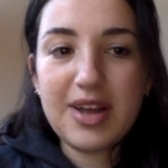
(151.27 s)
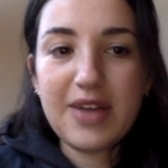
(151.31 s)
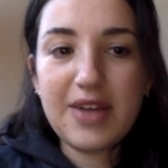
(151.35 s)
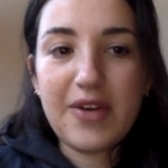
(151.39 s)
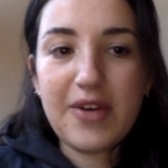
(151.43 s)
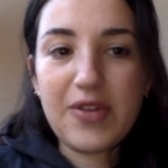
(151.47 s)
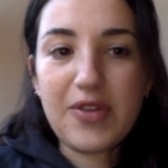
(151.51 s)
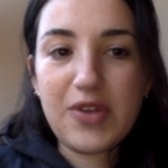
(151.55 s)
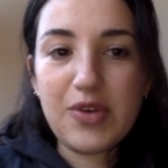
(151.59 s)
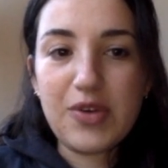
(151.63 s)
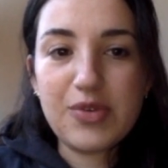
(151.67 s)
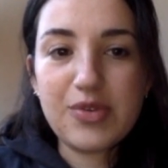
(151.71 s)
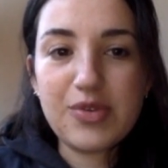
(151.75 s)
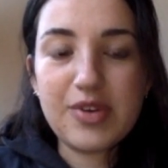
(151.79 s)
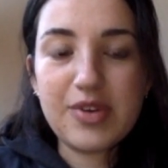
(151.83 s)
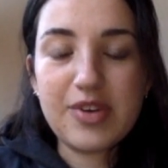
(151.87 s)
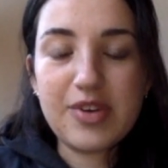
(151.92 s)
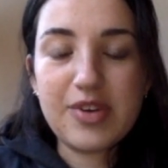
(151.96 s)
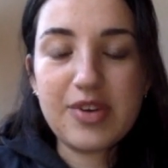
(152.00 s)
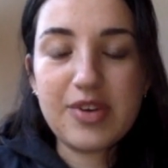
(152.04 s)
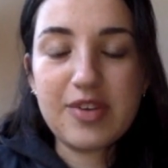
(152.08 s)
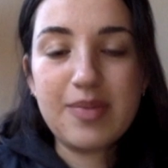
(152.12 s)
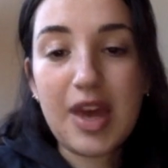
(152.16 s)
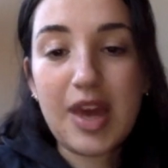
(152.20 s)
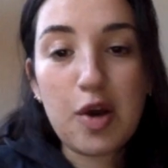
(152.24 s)
the use of
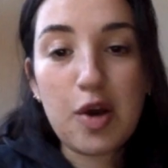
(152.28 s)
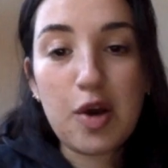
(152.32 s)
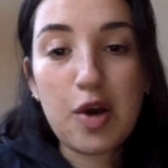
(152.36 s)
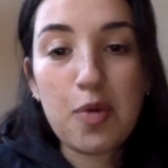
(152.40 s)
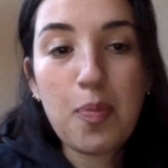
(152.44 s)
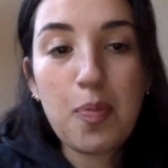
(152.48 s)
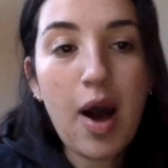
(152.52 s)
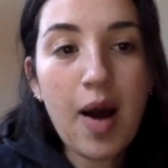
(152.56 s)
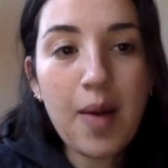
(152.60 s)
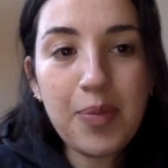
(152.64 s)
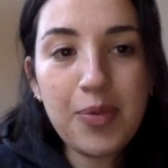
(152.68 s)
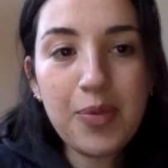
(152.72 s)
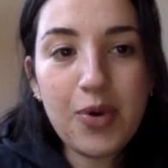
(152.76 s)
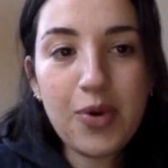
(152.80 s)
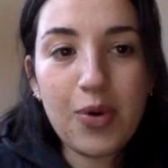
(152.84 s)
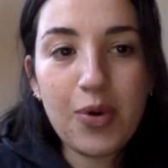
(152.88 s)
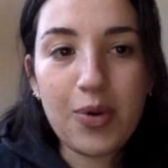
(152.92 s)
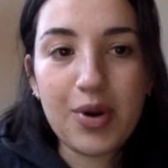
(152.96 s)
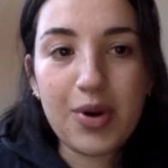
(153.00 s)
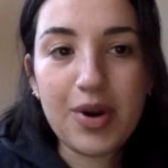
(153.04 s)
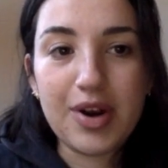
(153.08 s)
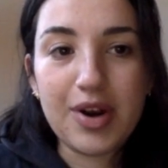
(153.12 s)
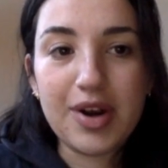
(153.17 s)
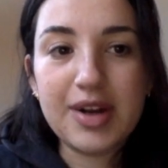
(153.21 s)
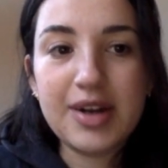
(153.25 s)
making
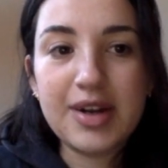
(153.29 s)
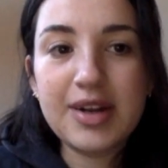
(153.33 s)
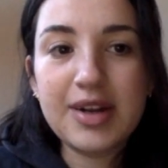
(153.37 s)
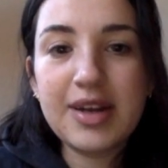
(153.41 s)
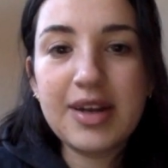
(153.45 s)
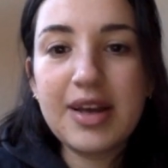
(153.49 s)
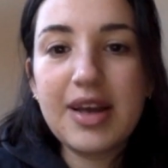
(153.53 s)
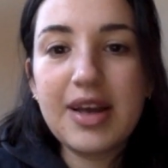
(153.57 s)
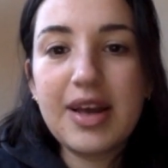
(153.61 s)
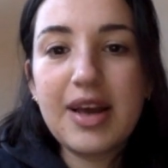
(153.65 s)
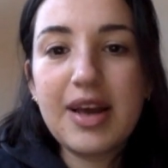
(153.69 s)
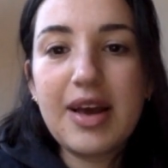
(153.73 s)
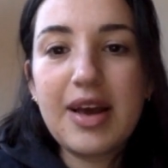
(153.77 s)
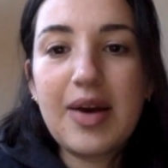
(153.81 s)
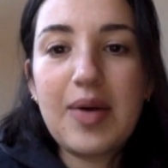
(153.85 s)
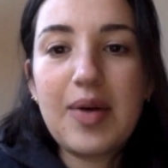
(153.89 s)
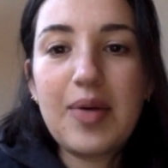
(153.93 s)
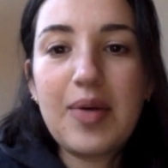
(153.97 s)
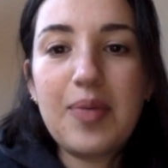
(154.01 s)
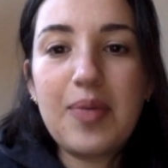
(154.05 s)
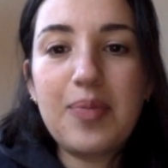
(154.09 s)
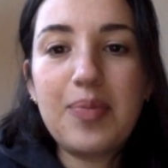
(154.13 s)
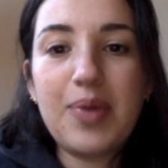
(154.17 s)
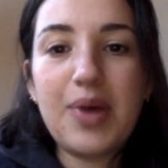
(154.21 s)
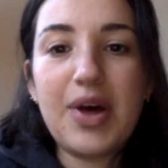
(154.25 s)
popcorn,
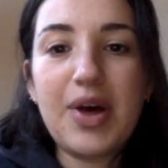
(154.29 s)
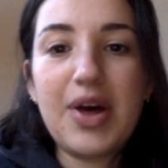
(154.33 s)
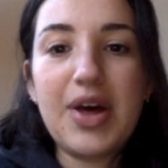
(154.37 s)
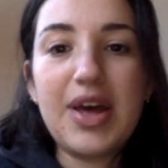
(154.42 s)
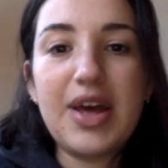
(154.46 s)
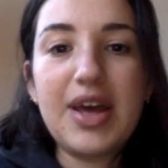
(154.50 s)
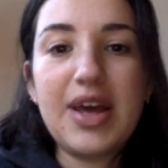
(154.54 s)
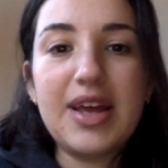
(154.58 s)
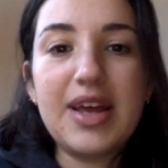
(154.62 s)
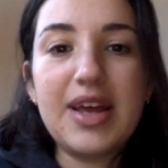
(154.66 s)
but